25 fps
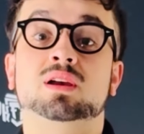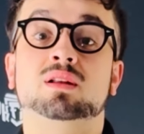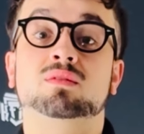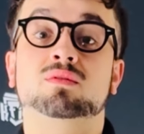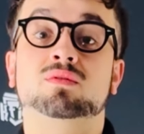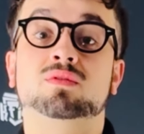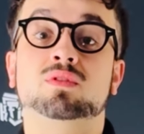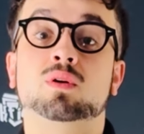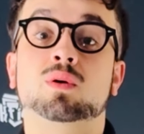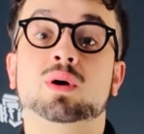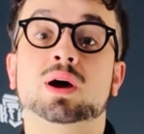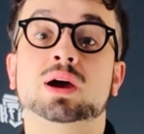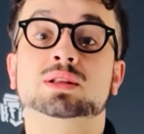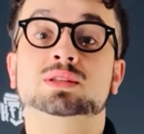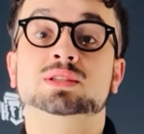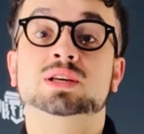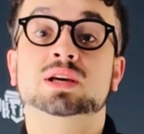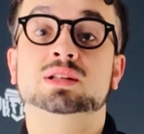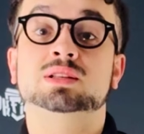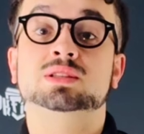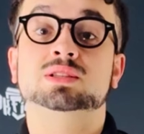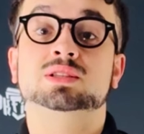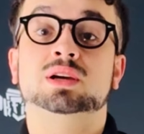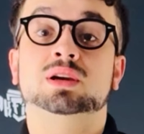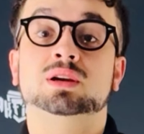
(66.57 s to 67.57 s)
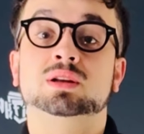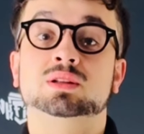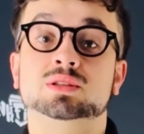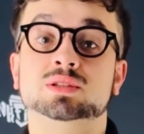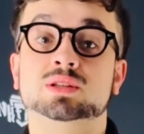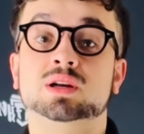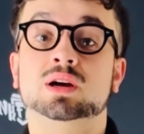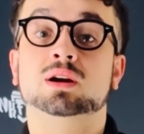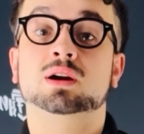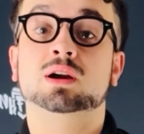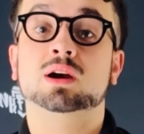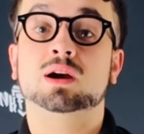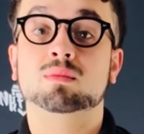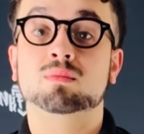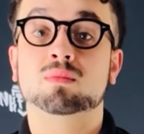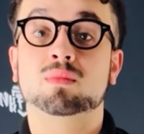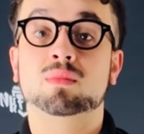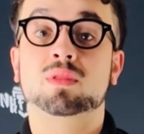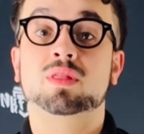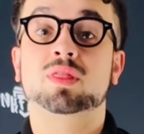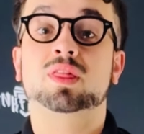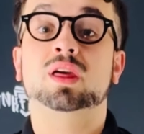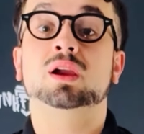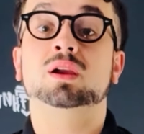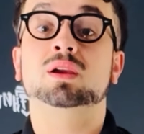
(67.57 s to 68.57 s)
info@10seconds.com.
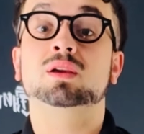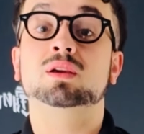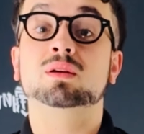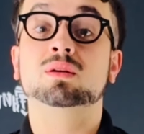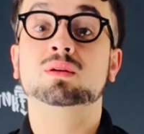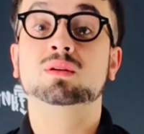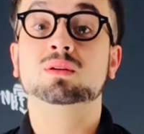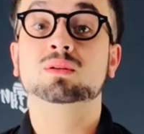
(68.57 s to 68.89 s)
Thank you.